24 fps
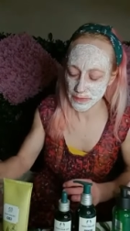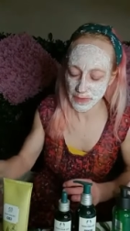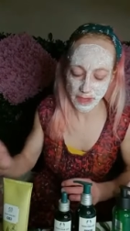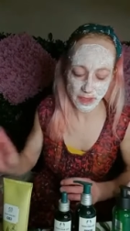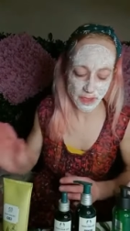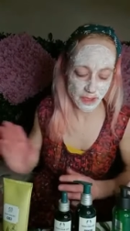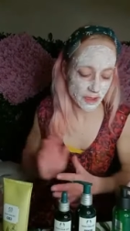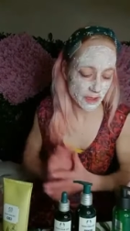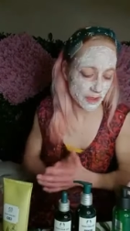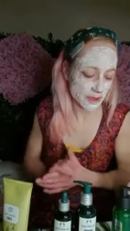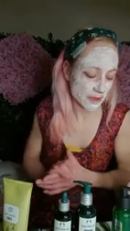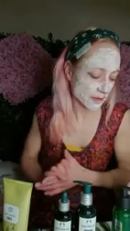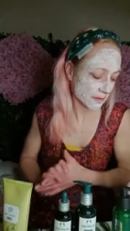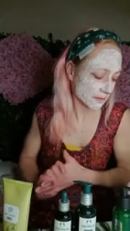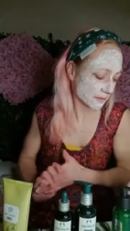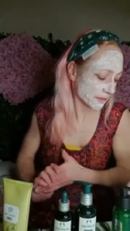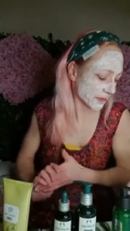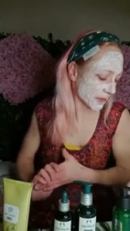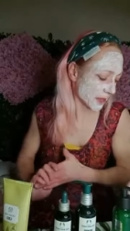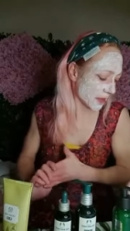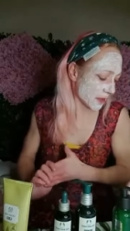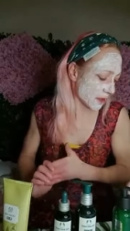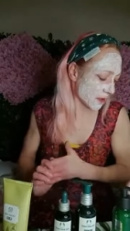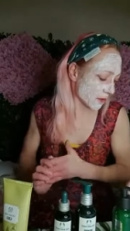
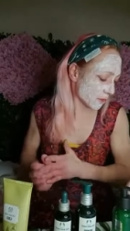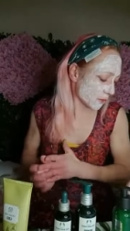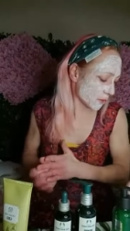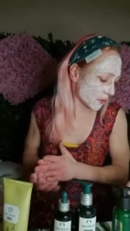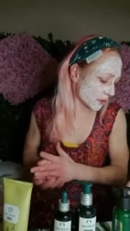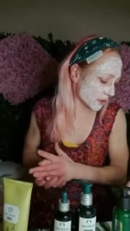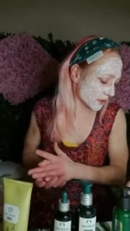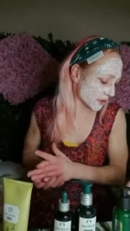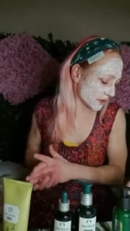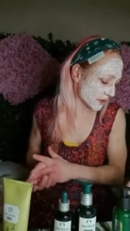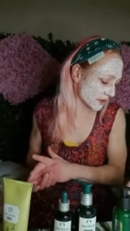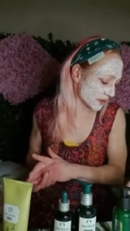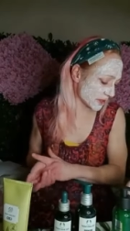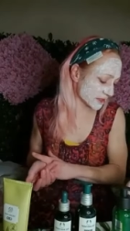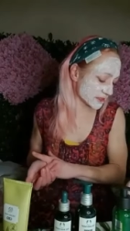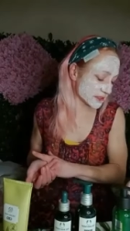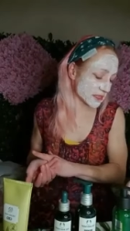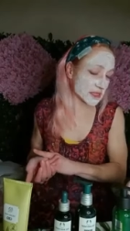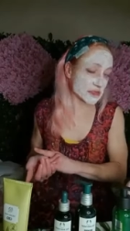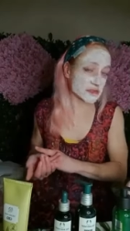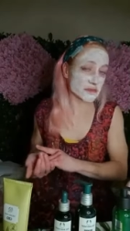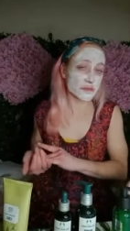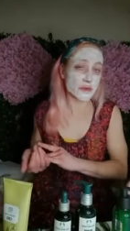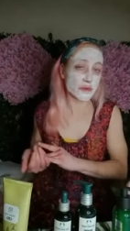One of the
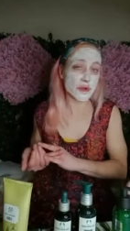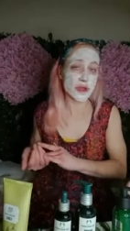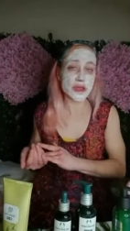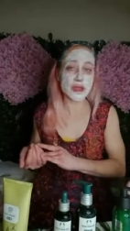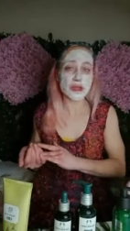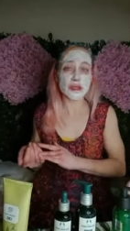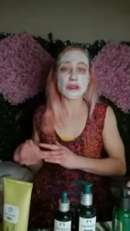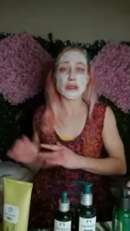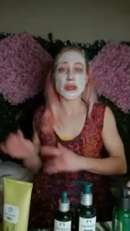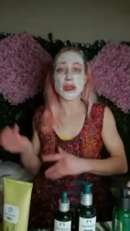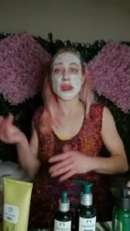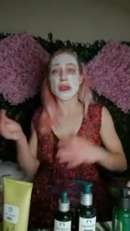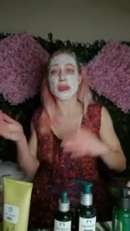things as well,